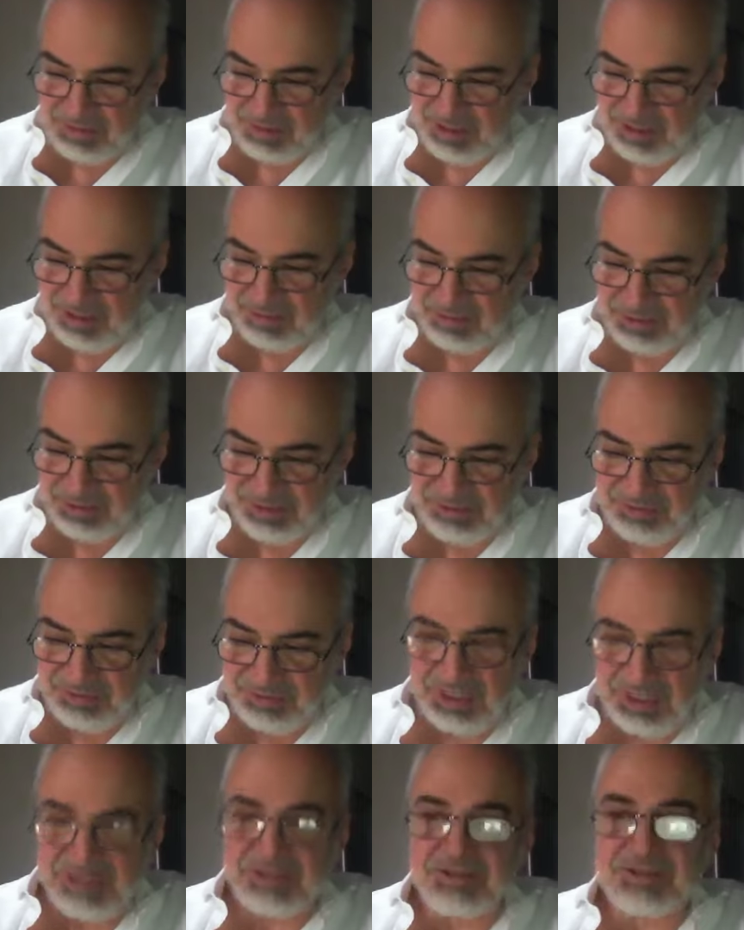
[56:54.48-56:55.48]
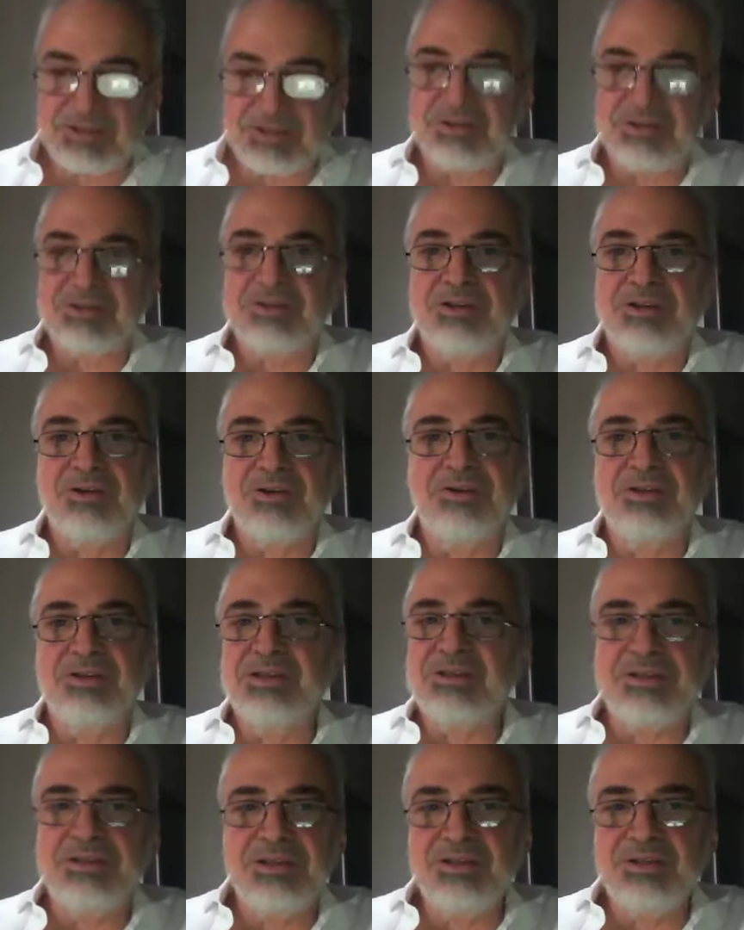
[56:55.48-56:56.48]
abbreviations and so on.
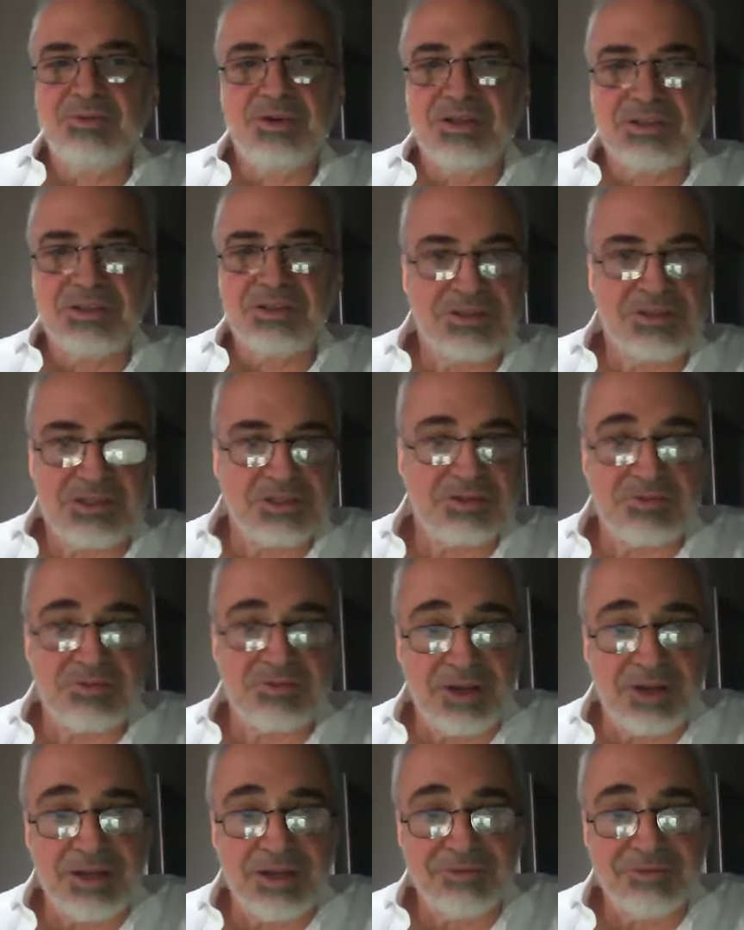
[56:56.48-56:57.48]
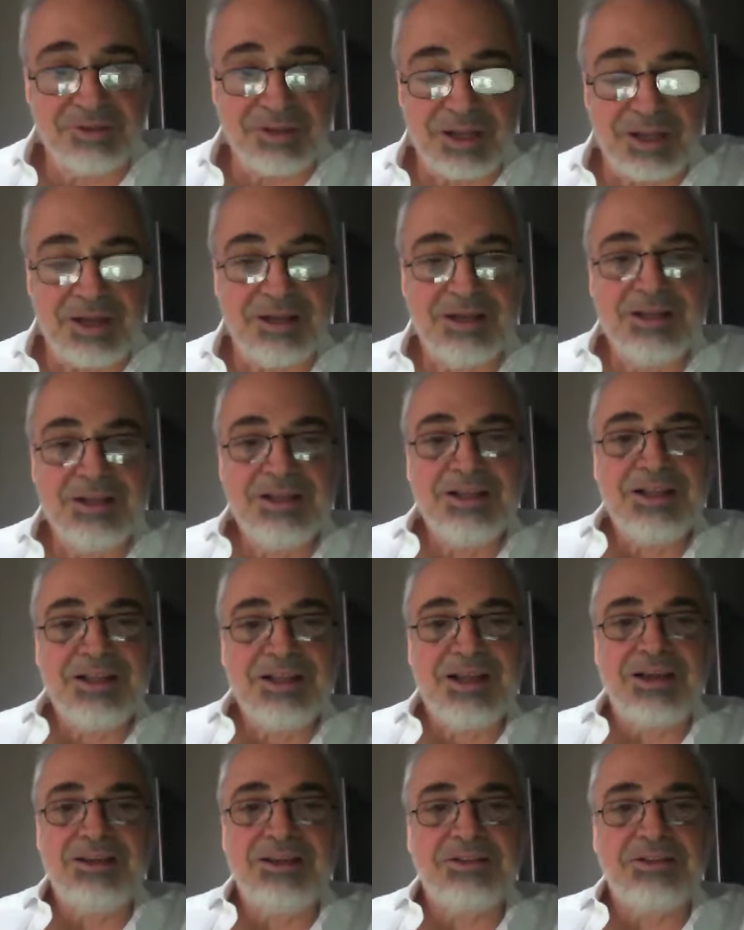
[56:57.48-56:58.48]
This thing works just fine for that.
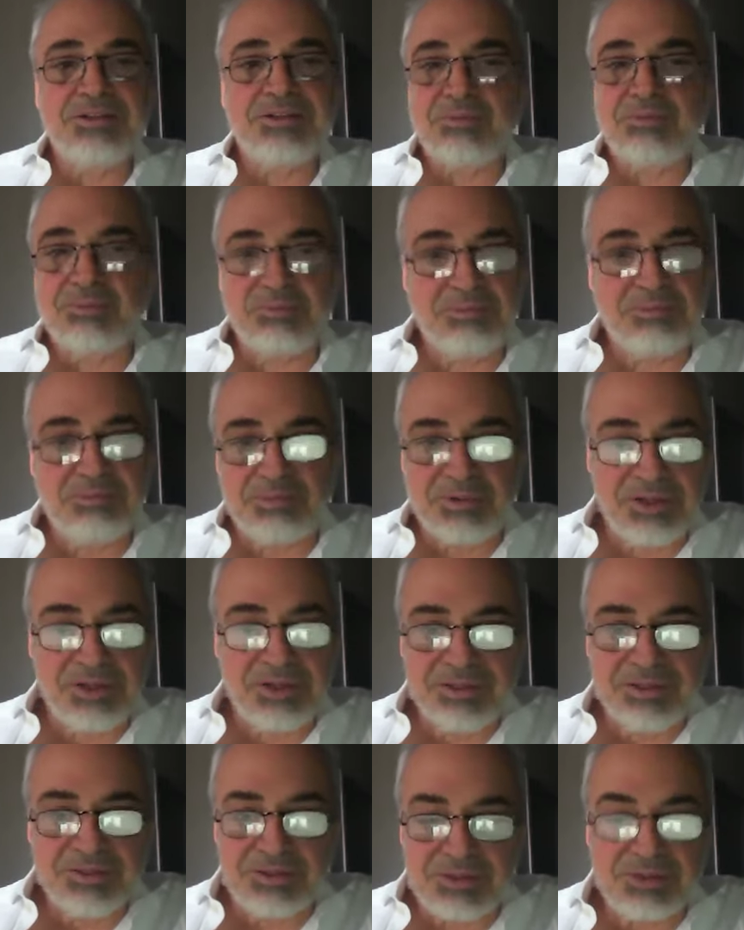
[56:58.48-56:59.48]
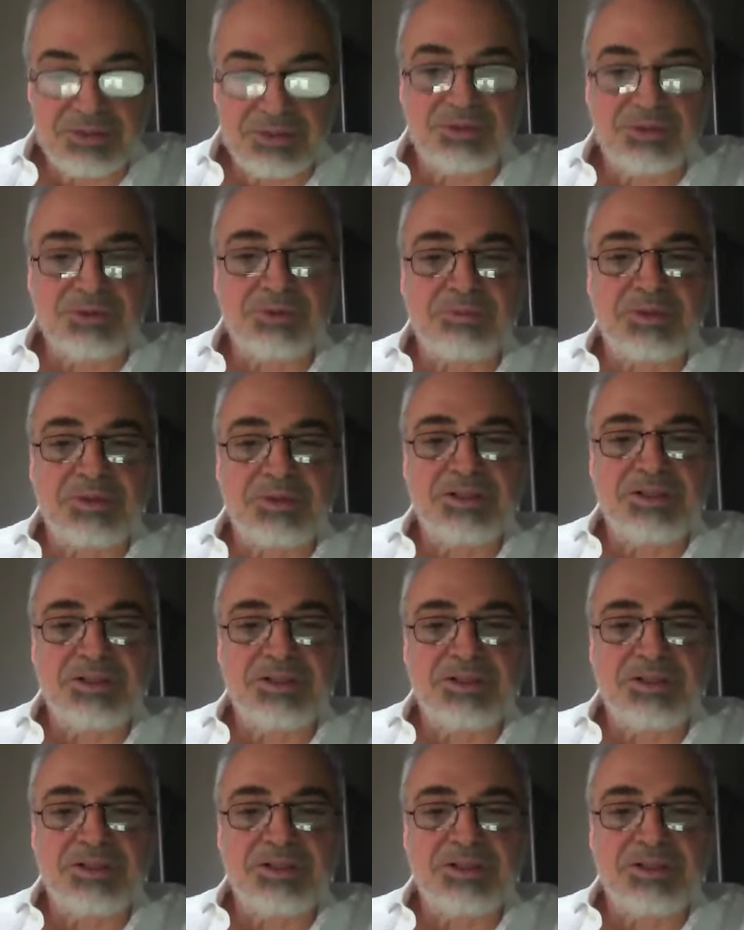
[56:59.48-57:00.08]
And it's a brilliant tool, but